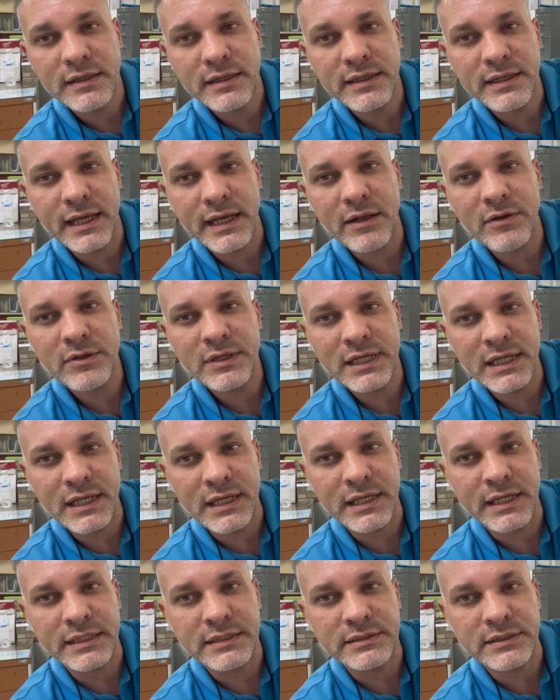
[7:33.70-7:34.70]

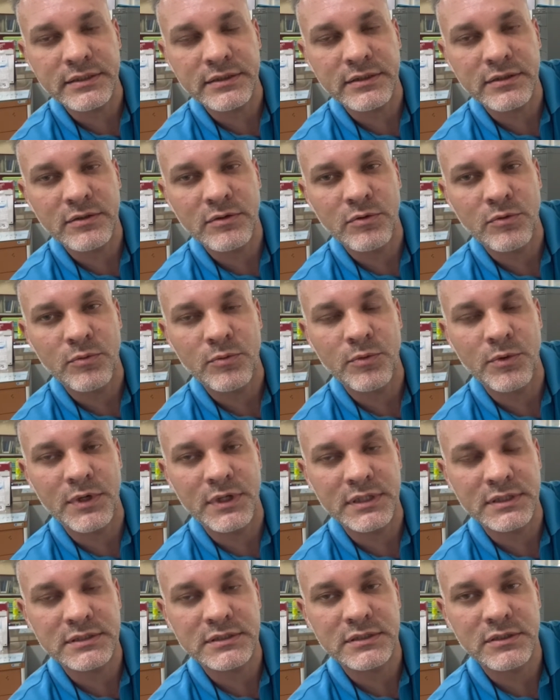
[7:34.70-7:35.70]
calculator
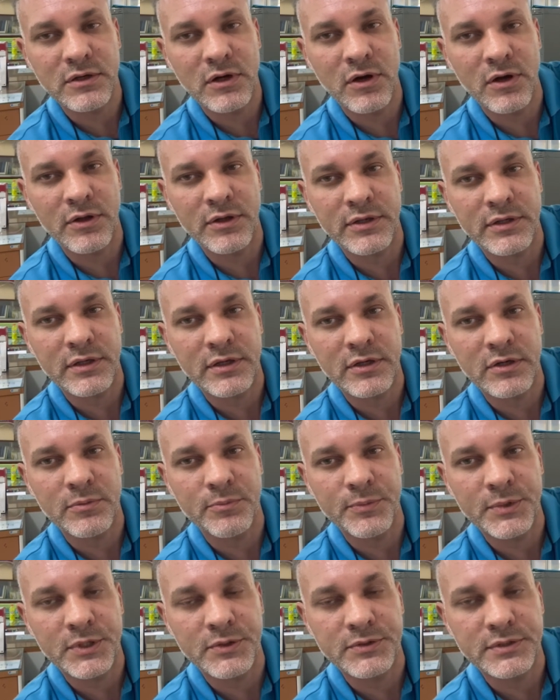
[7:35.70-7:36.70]
was on the
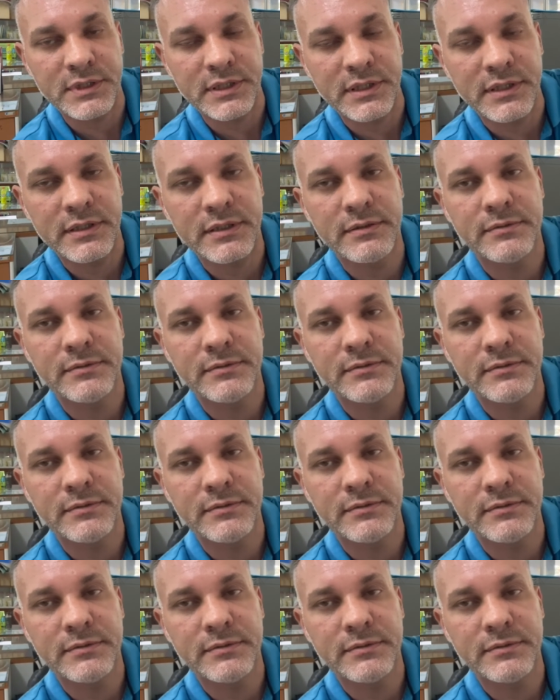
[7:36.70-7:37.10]
computer.